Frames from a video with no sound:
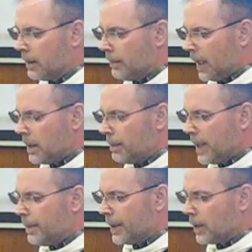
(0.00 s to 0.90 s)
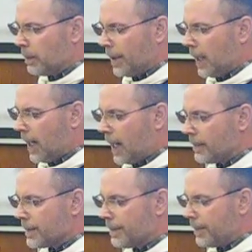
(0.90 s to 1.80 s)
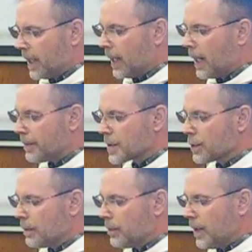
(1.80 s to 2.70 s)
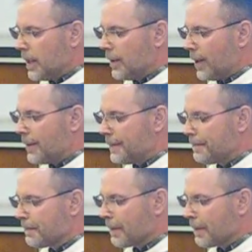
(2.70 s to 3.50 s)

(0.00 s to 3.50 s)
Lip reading: Many people, perhaps whom we know,